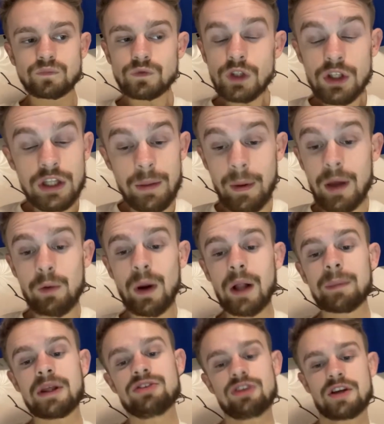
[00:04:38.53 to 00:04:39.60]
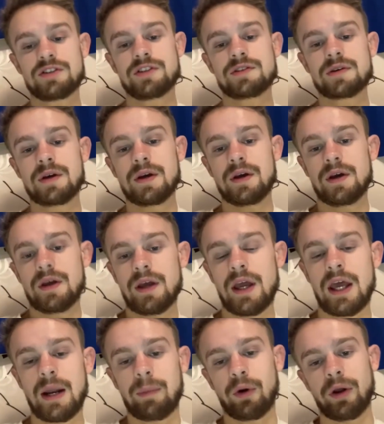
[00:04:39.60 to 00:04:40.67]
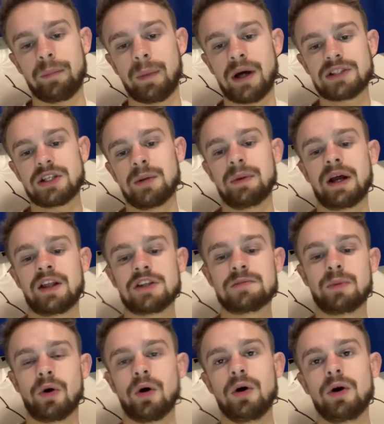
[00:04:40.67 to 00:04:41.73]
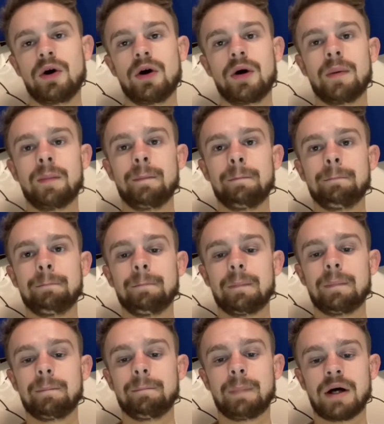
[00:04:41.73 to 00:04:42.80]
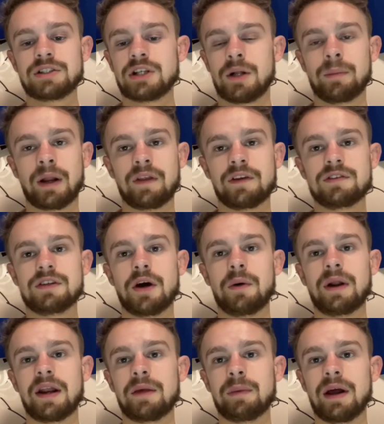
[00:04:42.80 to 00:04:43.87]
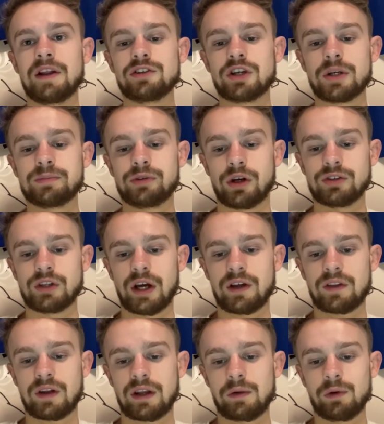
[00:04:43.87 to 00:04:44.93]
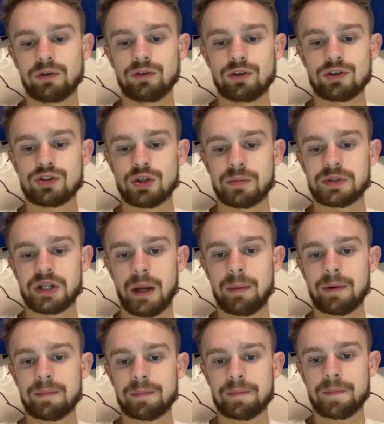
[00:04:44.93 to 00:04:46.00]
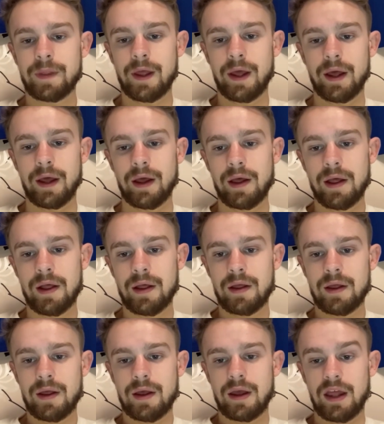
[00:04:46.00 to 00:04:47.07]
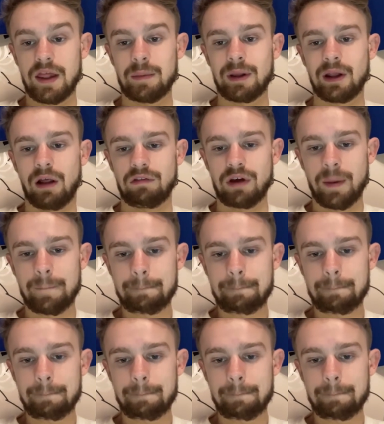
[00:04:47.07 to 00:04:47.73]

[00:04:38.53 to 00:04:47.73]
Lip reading: may well be interested in appointing Marcel Brands, but Marcel Brands isn't going anywhere. He's got a project and he wouldn't just jump ship in the middle of it.